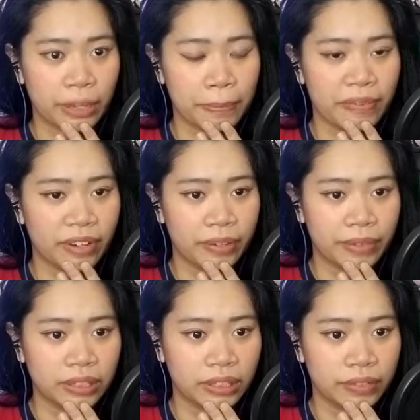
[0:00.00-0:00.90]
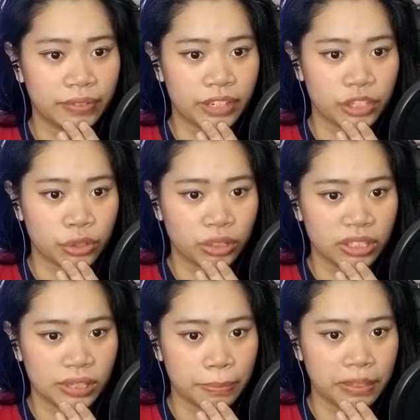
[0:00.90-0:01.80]
You'll be vulnerable to the finish. Sure, the
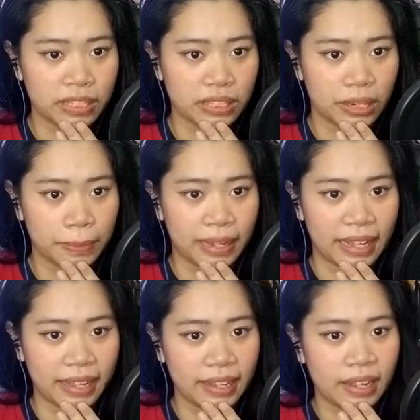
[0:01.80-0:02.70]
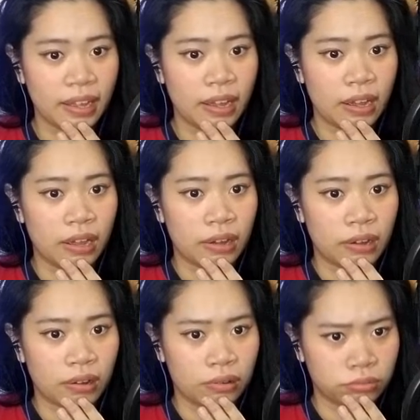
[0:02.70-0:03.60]
symbol is nearby.
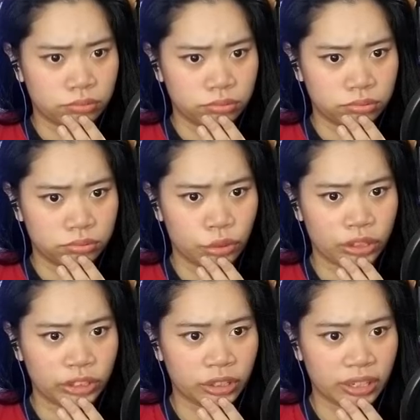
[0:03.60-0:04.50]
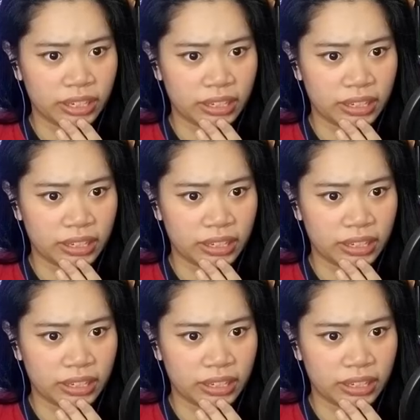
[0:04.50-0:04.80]
Do not turn on any